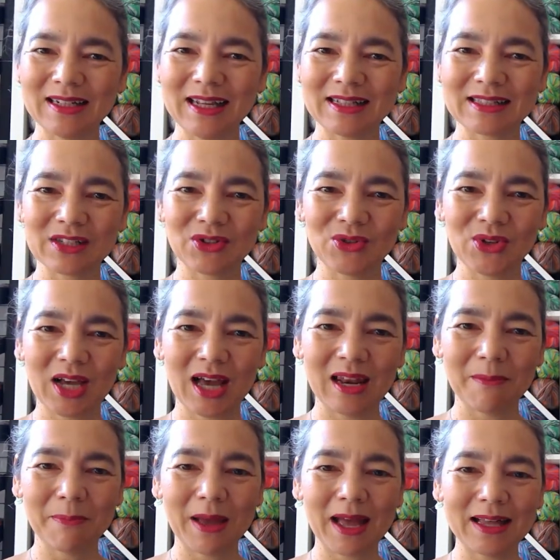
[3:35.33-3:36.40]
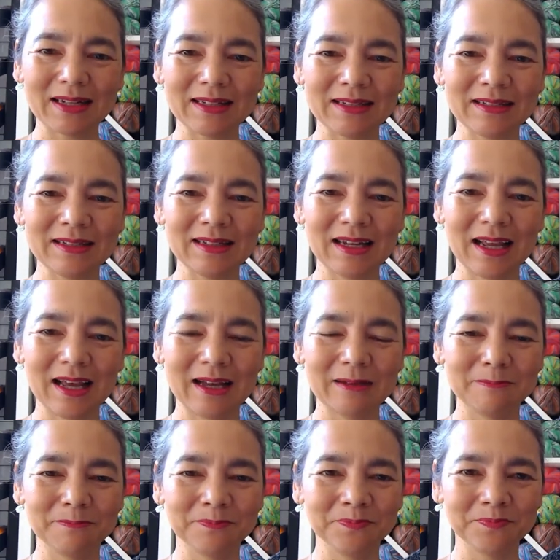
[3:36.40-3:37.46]
It's a two color
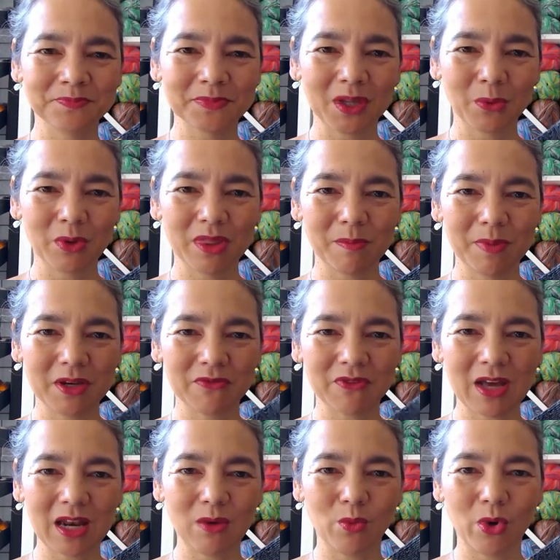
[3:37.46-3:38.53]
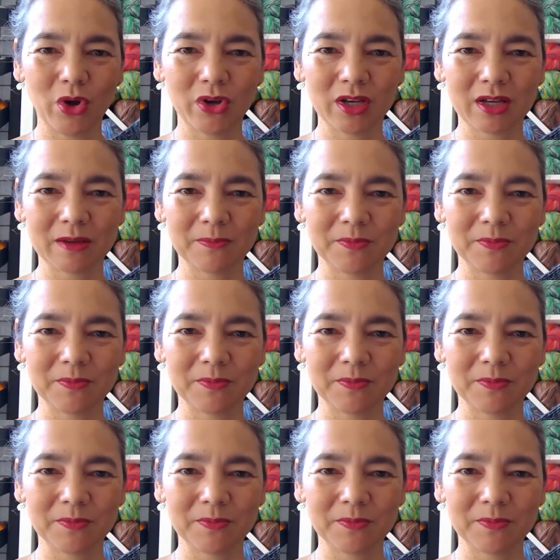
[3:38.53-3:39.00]
pattern with a bit of color work